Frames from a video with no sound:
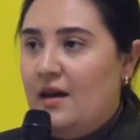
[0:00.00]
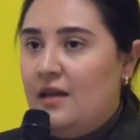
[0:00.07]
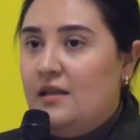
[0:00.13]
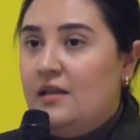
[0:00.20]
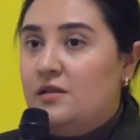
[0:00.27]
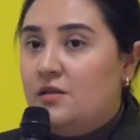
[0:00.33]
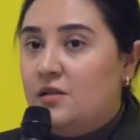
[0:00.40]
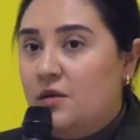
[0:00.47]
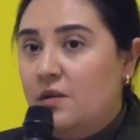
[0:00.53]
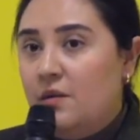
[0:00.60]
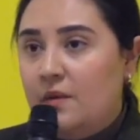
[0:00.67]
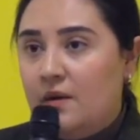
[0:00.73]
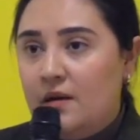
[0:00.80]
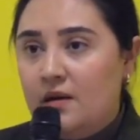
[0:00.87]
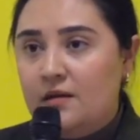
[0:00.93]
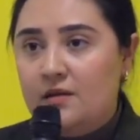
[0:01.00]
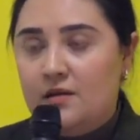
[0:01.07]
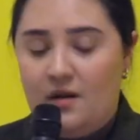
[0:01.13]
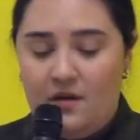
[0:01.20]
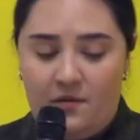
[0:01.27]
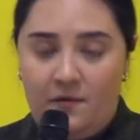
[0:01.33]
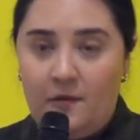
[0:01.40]
These two works
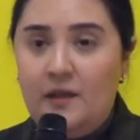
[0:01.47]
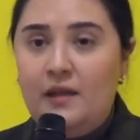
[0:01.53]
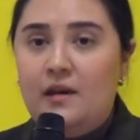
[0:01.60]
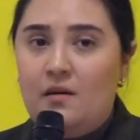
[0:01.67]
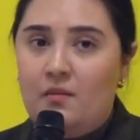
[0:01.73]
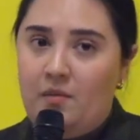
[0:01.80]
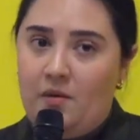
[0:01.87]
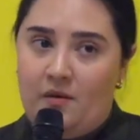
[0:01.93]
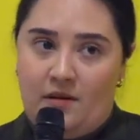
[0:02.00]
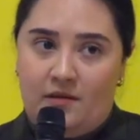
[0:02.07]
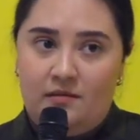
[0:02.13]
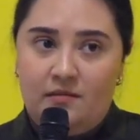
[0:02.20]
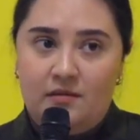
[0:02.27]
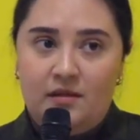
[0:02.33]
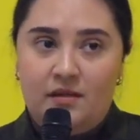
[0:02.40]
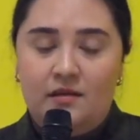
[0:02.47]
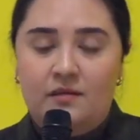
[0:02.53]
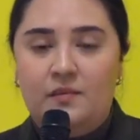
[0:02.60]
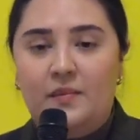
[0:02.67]
are really important